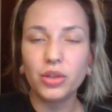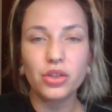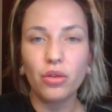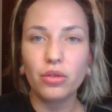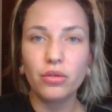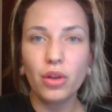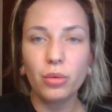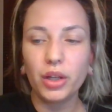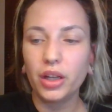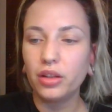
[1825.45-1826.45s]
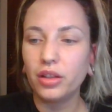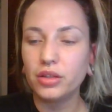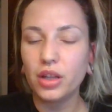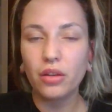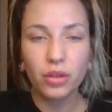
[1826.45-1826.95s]
it's overflowing and then
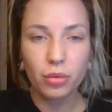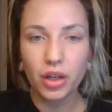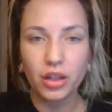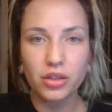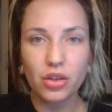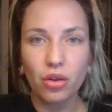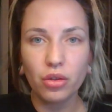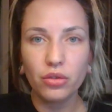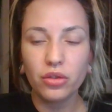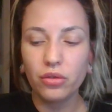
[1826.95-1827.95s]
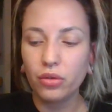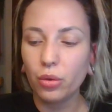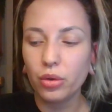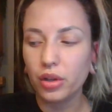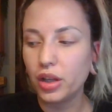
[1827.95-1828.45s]
it's everywhere and it's all over the
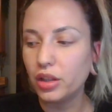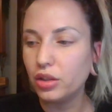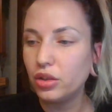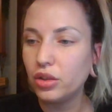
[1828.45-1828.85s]
floor, and